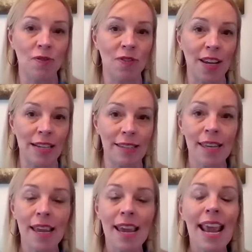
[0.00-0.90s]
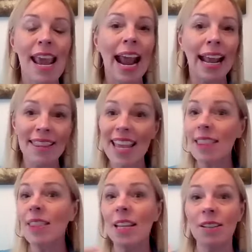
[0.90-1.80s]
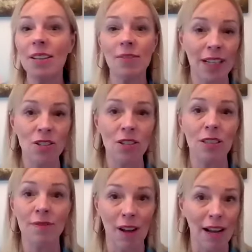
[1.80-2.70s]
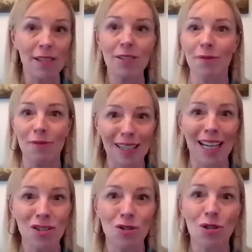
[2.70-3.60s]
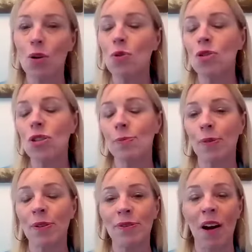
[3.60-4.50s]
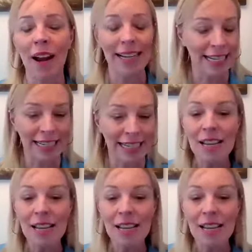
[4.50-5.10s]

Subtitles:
phase. And then the financial advisor, the financial coach, is providing